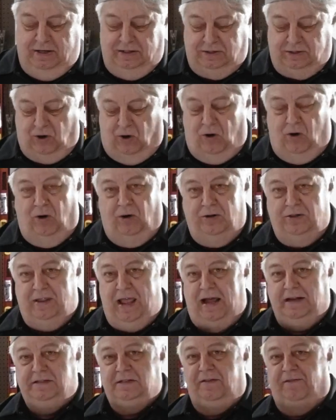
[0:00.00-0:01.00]
So
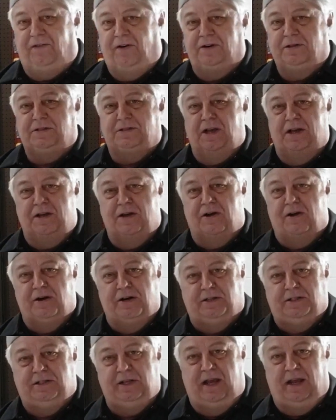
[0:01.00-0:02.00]
that's the first thing you're
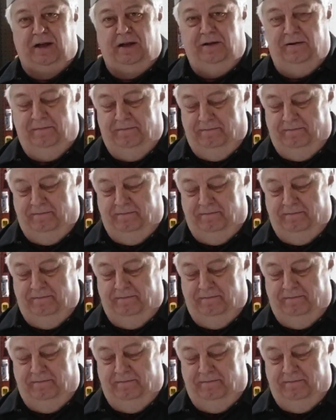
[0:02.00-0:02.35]
gonna see.